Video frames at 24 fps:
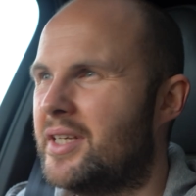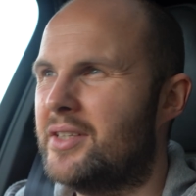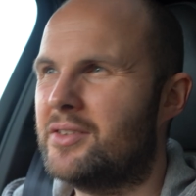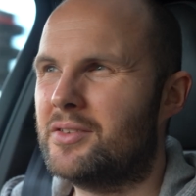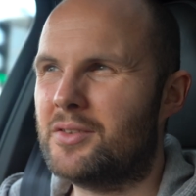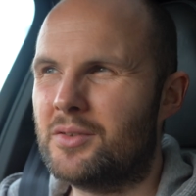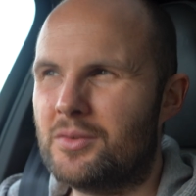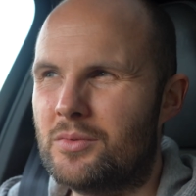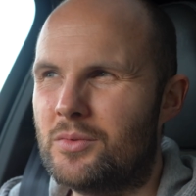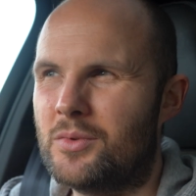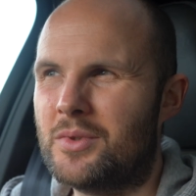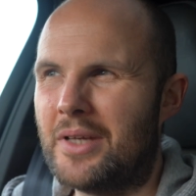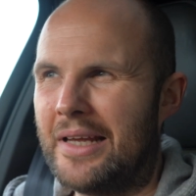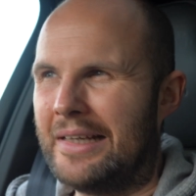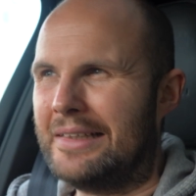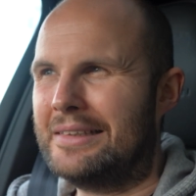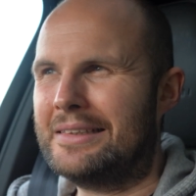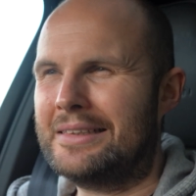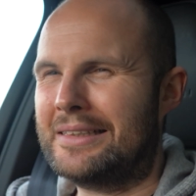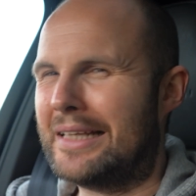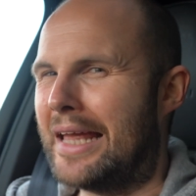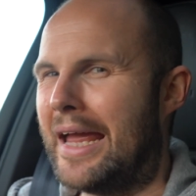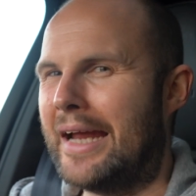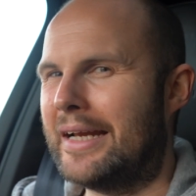isn't
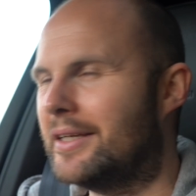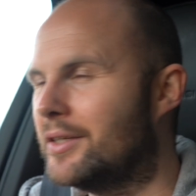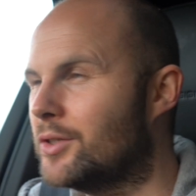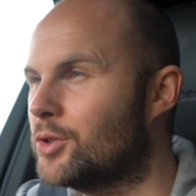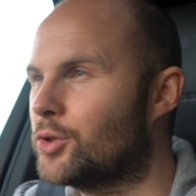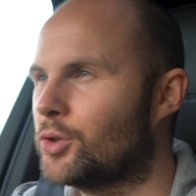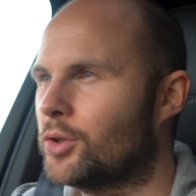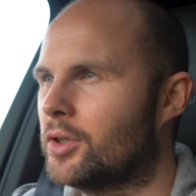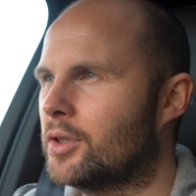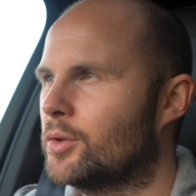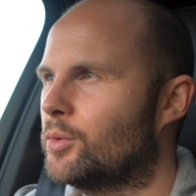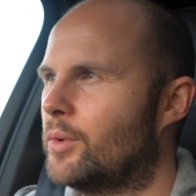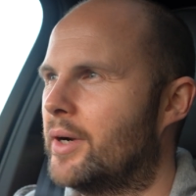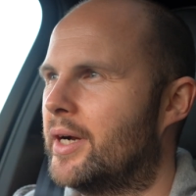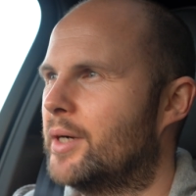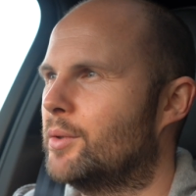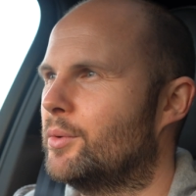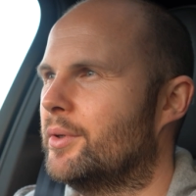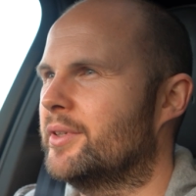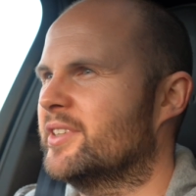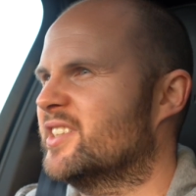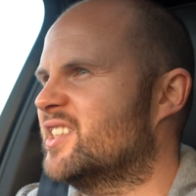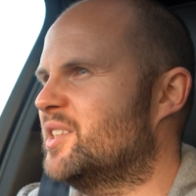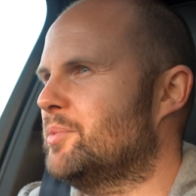exactly sure where it
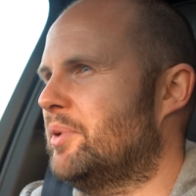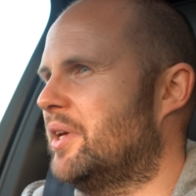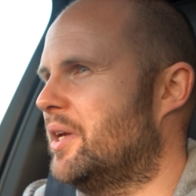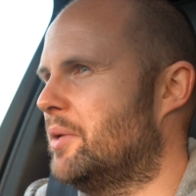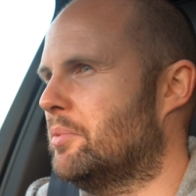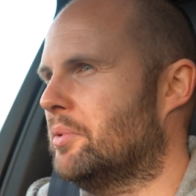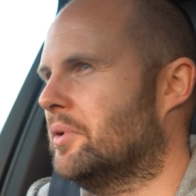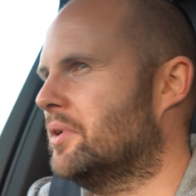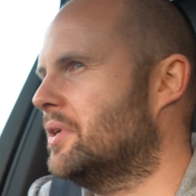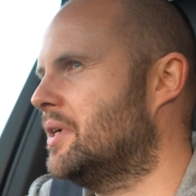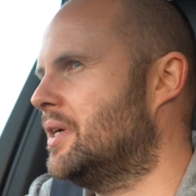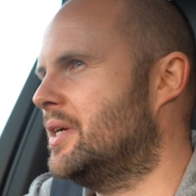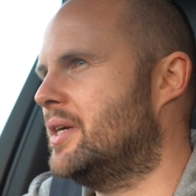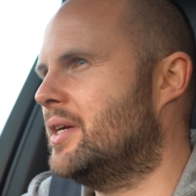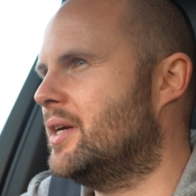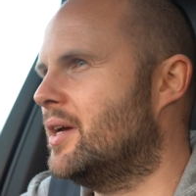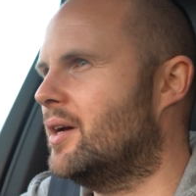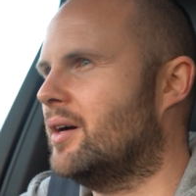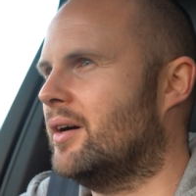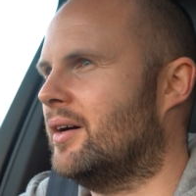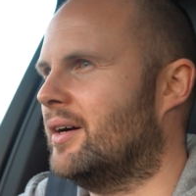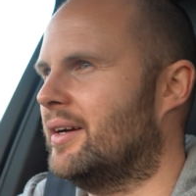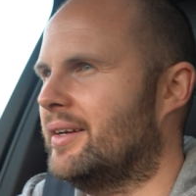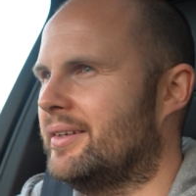wants to be, but
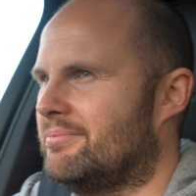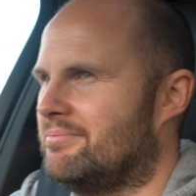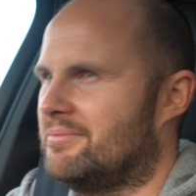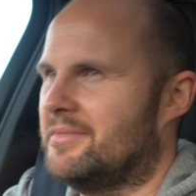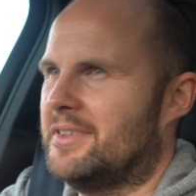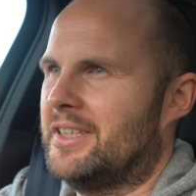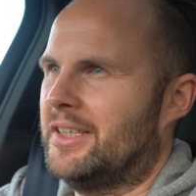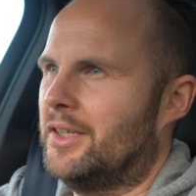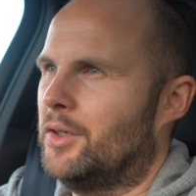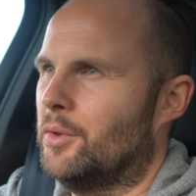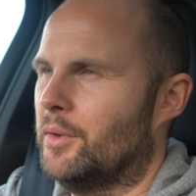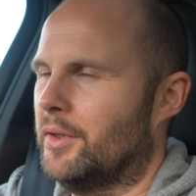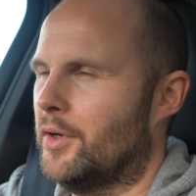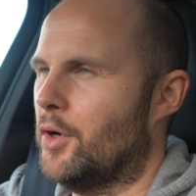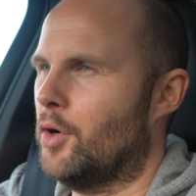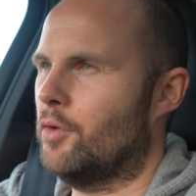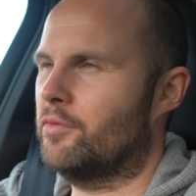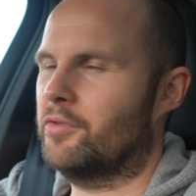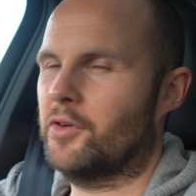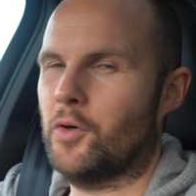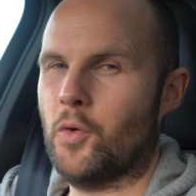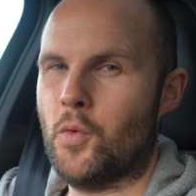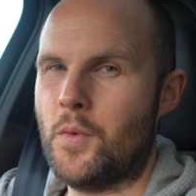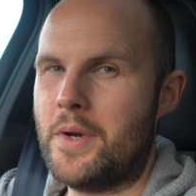in
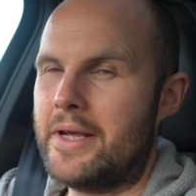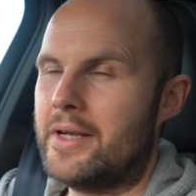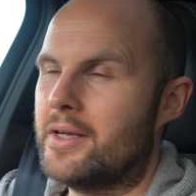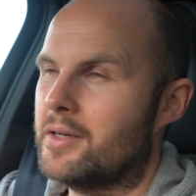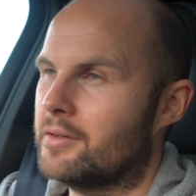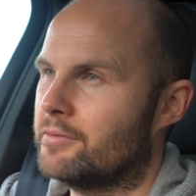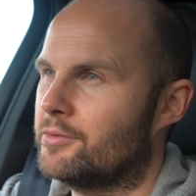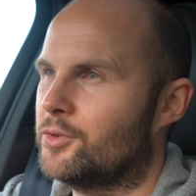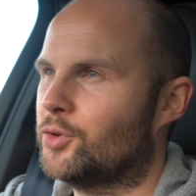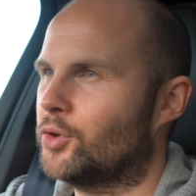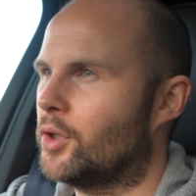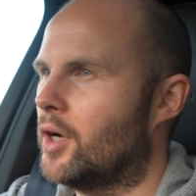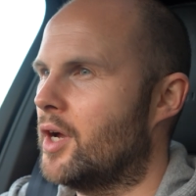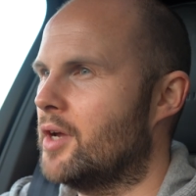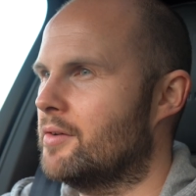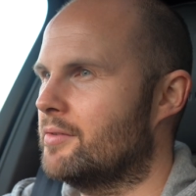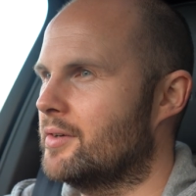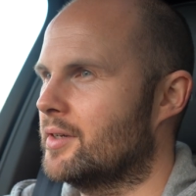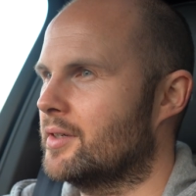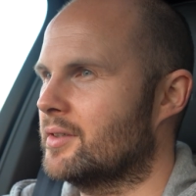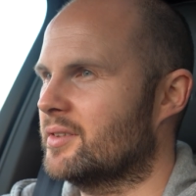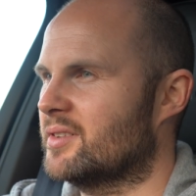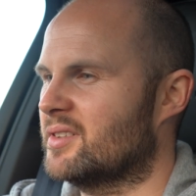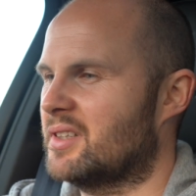over a week of
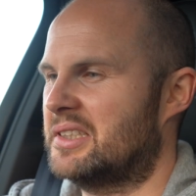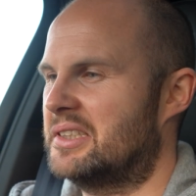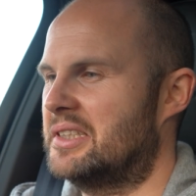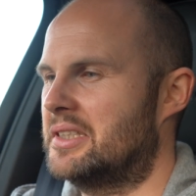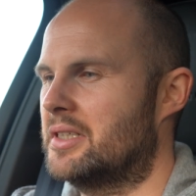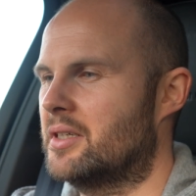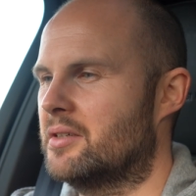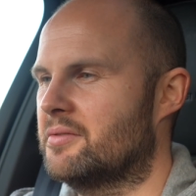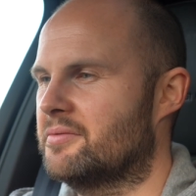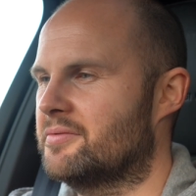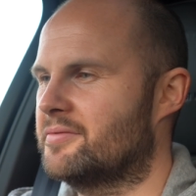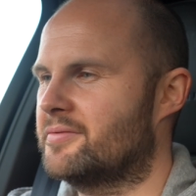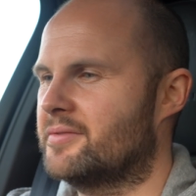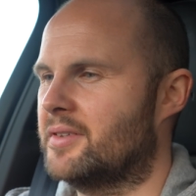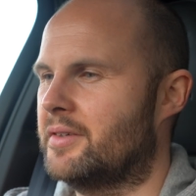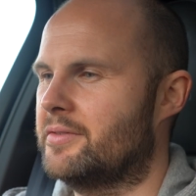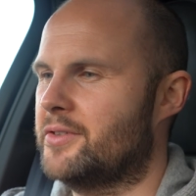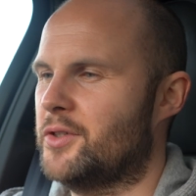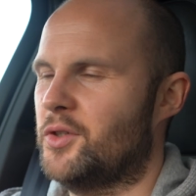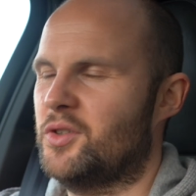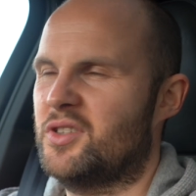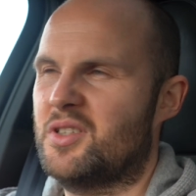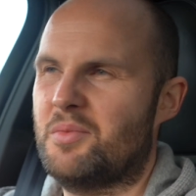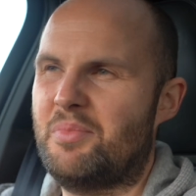driving, I think I've
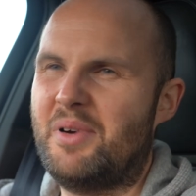used the